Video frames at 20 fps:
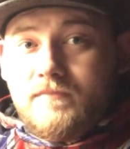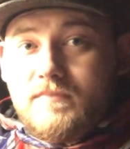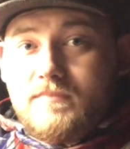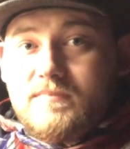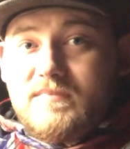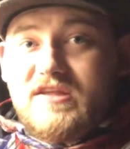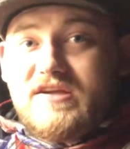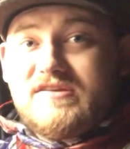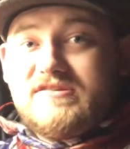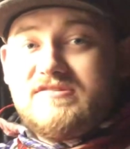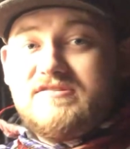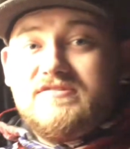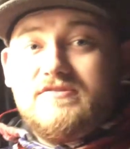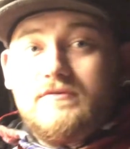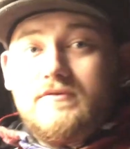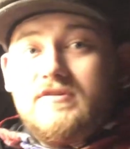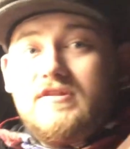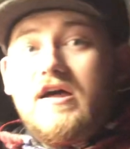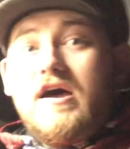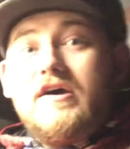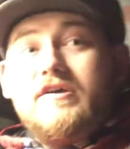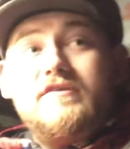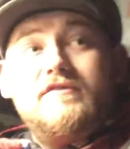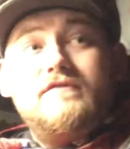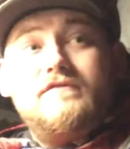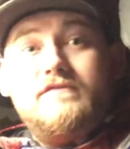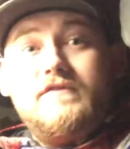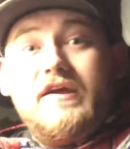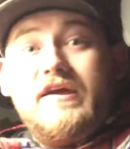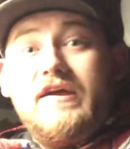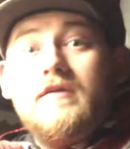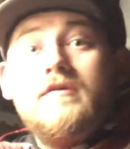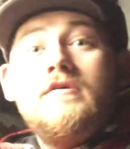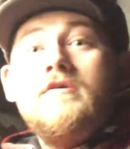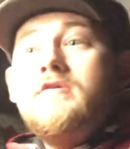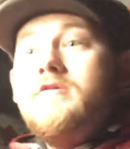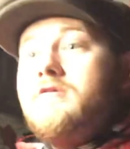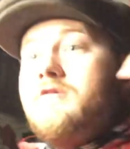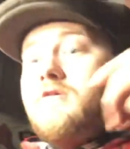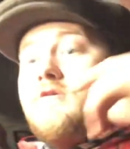Because to a lot of, like,
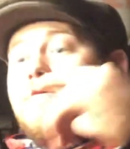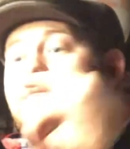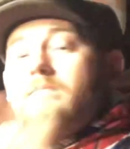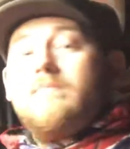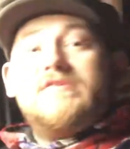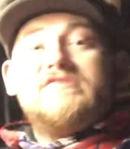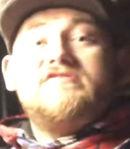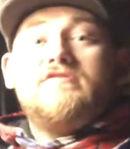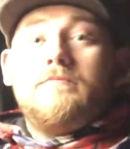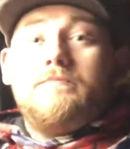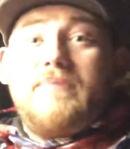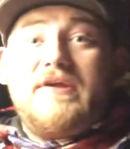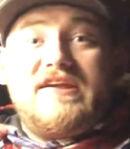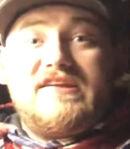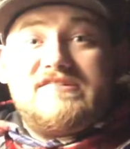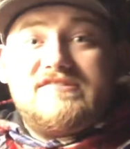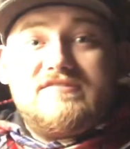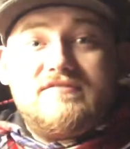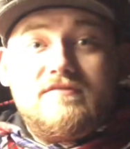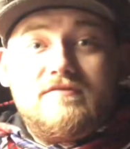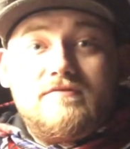Mr. Beast,